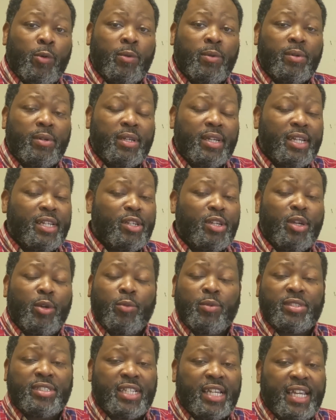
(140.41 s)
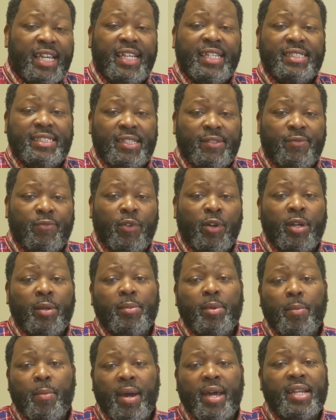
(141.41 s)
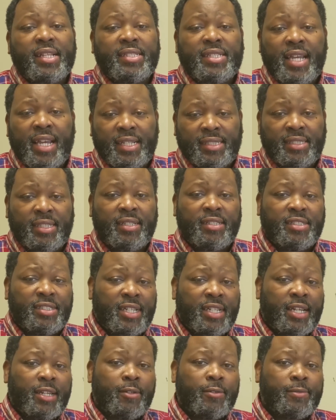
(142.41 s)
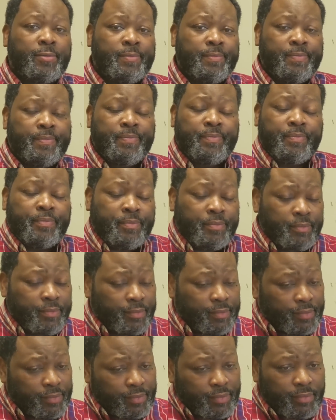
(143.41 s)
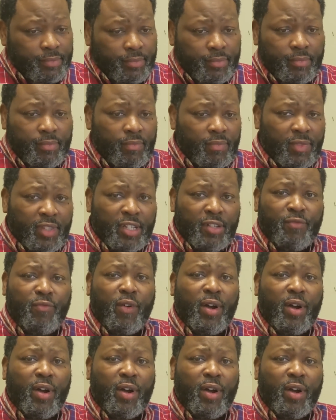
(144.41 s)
So for some people, it was easy for them to monetize their channel.